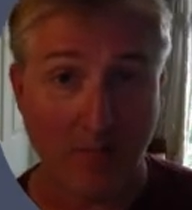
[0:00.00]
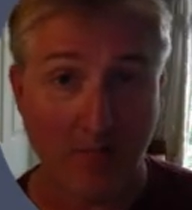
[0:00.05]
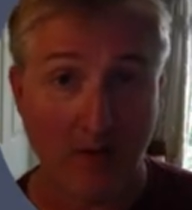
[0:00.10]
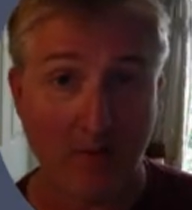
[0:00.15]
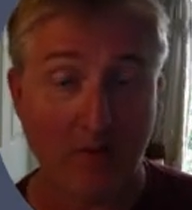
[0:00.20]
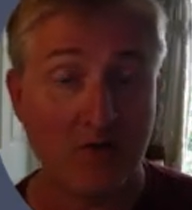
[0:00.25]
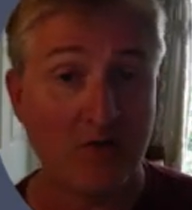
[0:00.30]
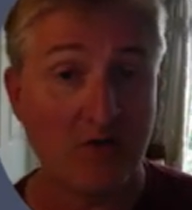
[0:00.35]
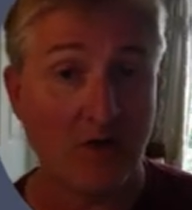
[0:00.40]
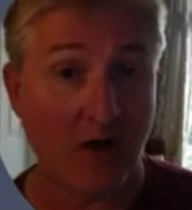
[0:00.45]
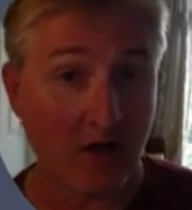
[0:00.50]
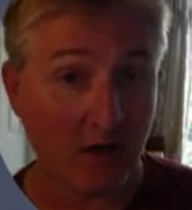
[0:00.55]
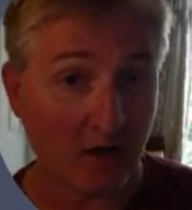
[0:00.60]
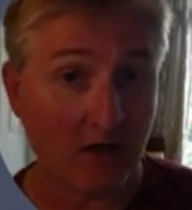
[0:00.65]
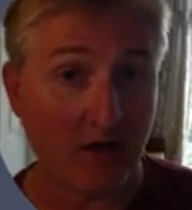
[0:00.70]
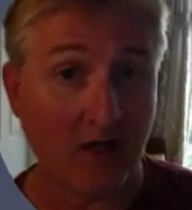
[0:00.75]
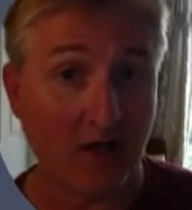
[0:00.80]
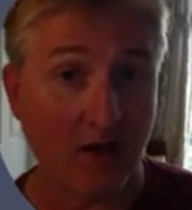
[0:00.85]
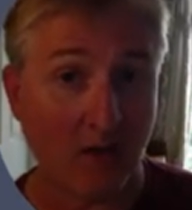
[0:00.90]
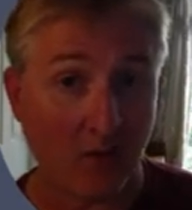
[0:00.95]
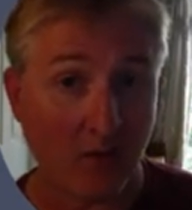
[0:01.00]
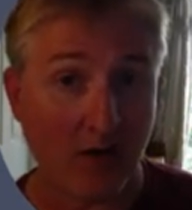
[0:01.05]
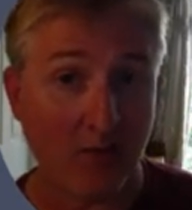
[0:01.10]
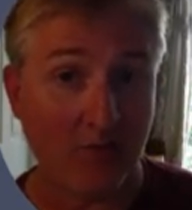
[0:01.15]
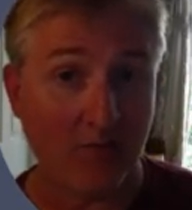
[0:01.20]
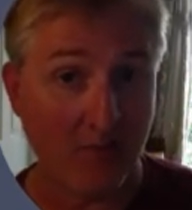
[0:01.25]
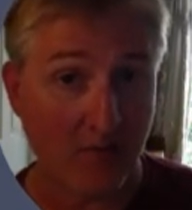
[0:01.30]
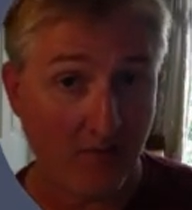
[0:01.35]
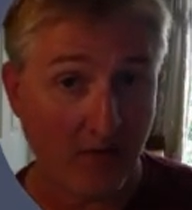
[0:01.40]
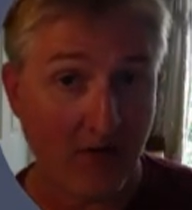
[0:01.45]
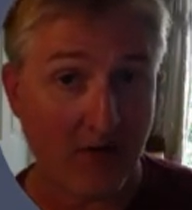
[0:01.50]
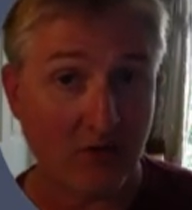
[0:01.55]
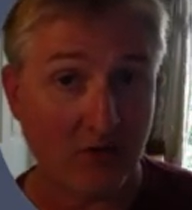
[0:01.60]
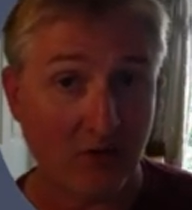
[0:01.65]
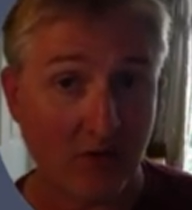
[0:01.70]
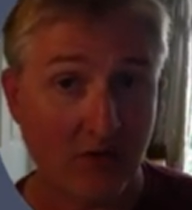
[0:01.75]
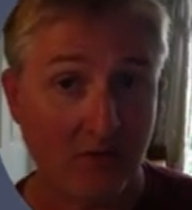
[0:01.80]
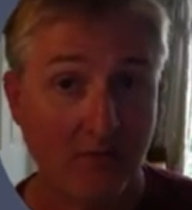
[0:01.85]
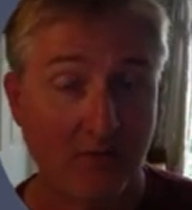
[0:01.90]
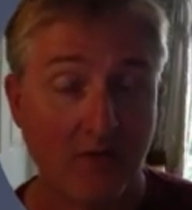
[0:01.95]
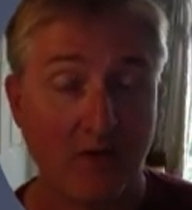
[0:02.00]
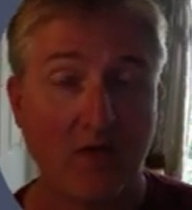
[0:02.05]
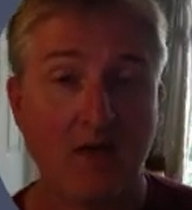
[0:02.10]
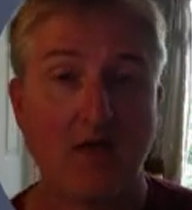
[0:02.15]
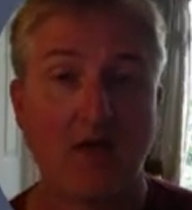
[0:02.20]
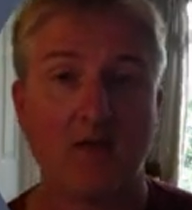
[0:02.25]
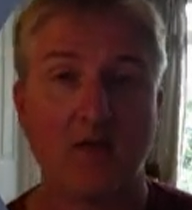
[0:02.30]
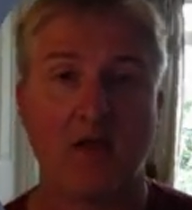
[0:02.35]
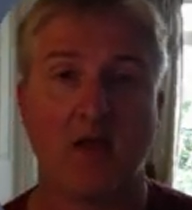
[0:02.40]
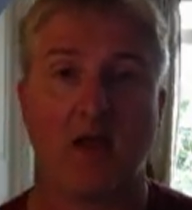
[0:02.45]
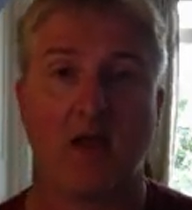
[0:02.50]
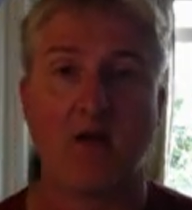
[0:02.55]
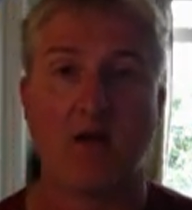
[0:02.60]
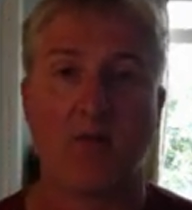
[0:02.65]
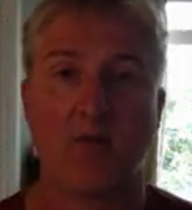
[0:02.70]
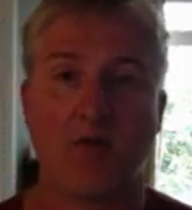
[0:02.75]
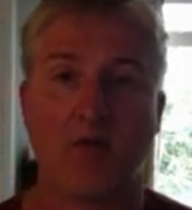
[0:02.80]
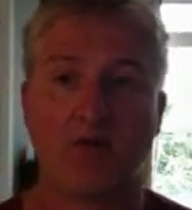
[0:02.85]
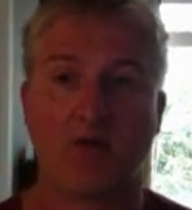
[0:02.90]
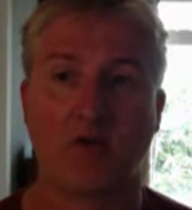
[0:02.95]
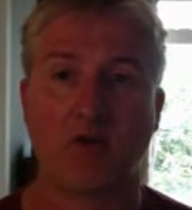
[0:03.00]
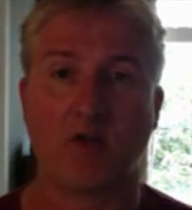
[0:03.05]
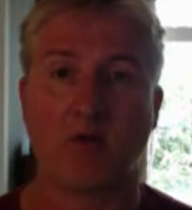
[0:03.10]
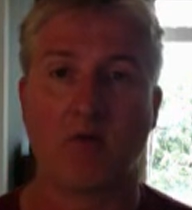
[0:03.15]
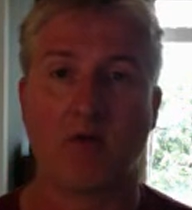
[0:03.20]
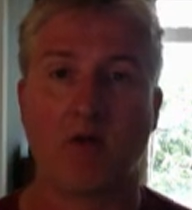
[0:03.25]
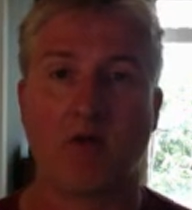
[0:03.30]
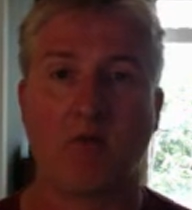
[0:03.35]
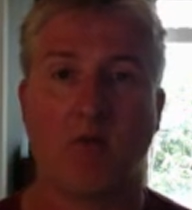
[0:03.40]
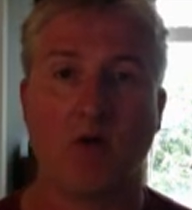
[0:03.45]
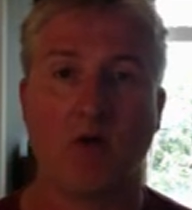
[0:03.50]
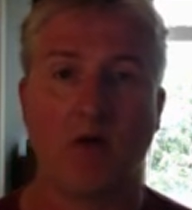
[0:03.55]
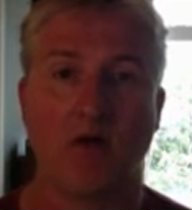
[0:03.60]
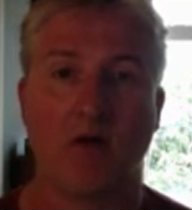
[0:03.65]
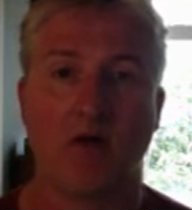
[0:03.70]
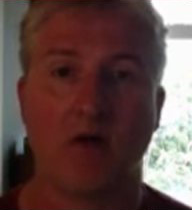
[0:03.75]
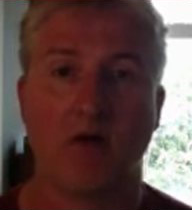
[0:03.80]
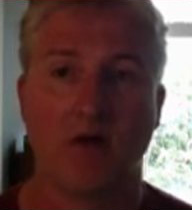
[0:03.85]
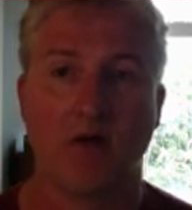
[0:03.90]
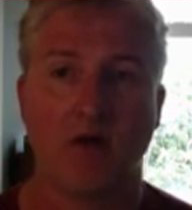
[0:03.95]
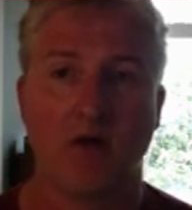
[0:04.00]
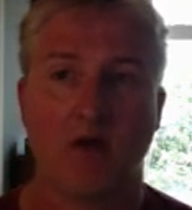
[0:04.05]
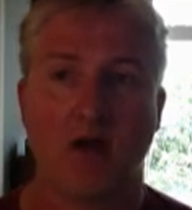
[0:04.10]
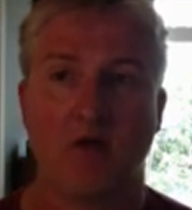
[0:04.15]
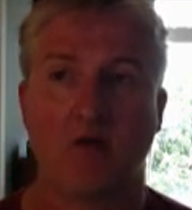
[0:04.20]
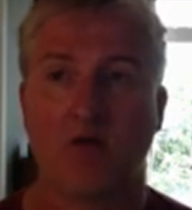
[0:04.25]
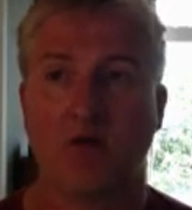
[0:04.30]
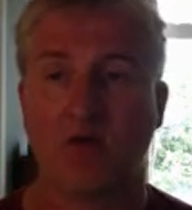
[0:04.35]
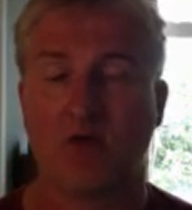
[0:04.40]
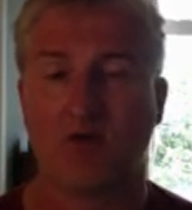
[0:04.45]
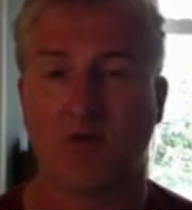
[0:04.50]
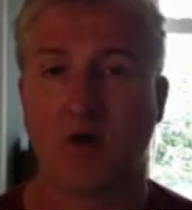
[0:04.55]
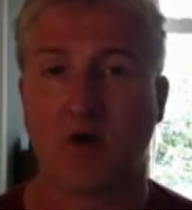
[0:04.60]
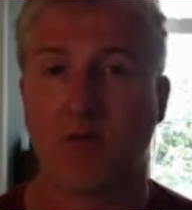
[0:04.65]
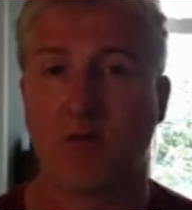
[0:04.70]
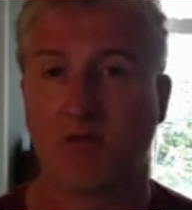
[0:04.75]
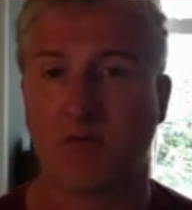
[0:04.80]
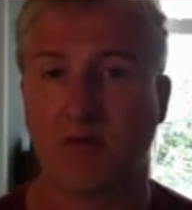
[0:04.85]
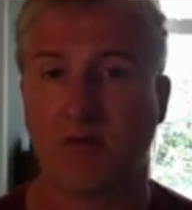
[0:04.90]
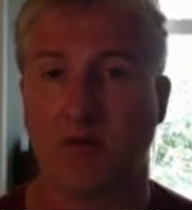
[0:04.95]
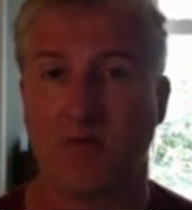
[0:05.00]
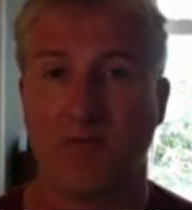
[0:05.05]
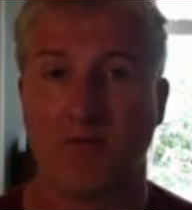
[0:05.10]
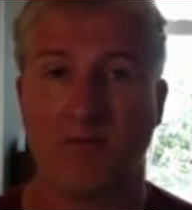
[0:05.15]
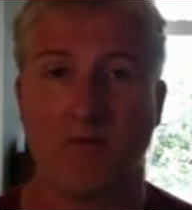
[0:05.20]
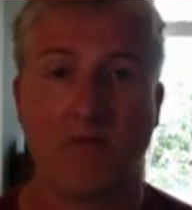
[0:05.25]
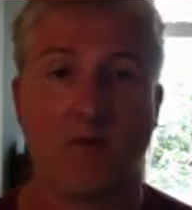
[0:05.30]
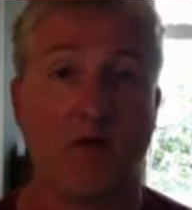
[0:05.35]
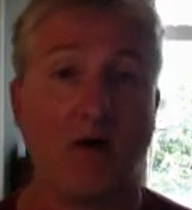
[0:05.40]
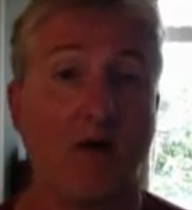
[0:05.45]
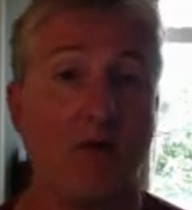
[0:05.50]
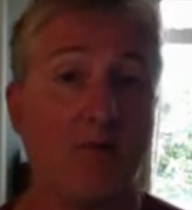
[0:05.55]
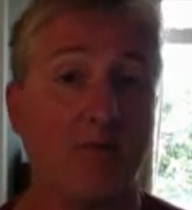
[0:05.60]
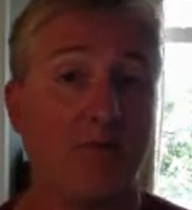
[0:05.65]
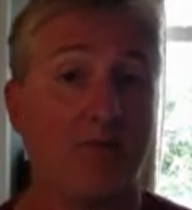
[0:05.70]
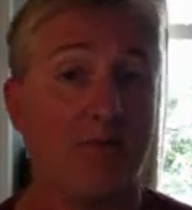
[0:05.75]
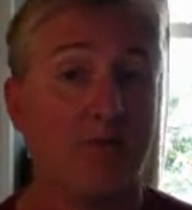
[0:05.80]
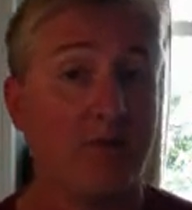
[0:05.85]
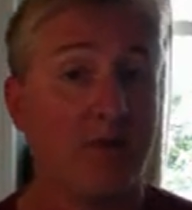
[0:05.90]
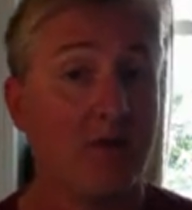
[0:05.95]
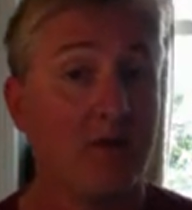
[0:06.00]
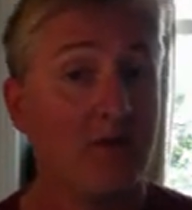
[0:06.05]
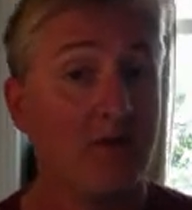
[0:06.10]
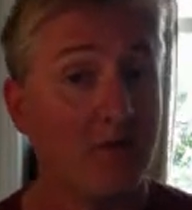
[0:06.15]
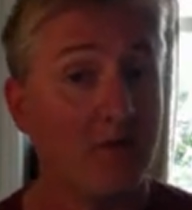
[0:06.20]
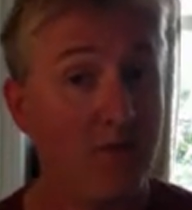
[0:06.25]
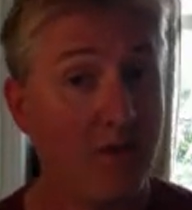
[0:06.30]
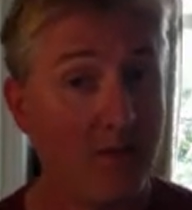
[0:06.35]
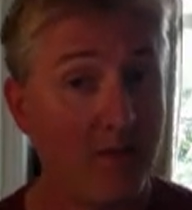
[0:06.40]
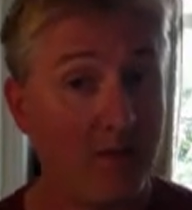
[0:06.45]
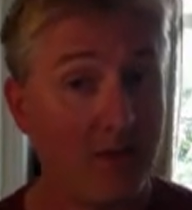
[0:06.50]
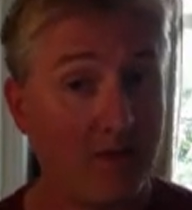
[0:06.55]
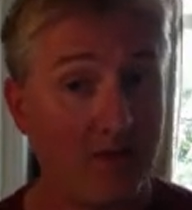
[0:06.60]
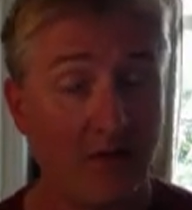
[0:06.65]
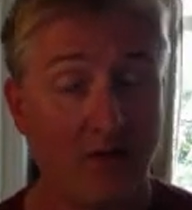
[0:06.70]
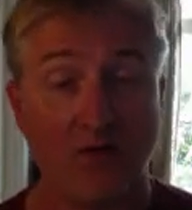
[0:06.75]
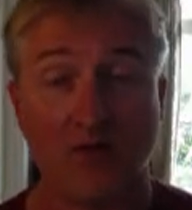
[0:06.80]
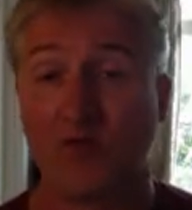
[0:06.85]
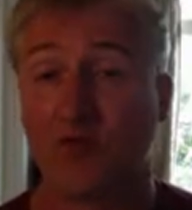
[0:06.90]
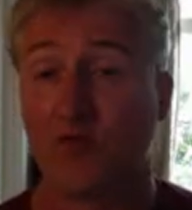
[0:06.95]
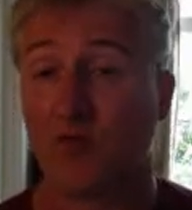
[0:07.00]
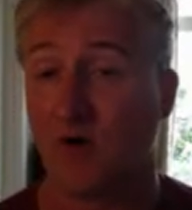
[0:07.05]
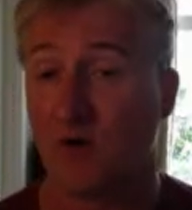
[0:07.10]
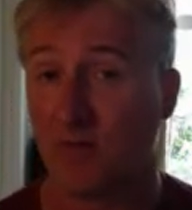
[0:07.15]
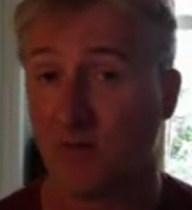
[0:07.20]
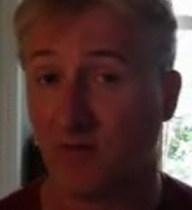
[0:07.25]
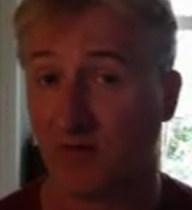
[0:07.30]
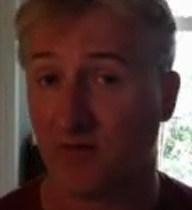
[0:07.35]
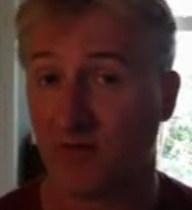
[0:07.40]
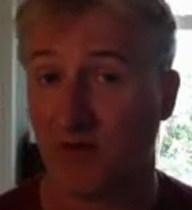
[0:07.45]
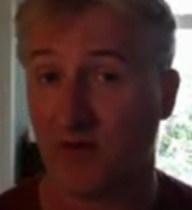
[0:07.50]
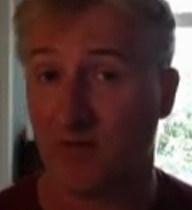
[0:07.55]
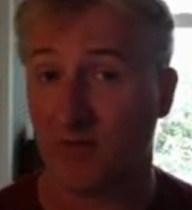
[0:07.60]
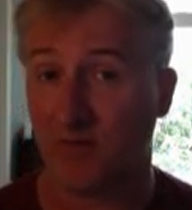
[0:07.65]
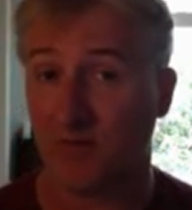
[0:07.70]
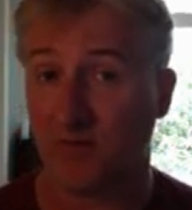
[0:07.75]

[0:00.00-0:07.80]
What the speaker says: which you are going to take it away eventually, then a person's going to be like, well, it's only 20%, right? So remember that there's 20%.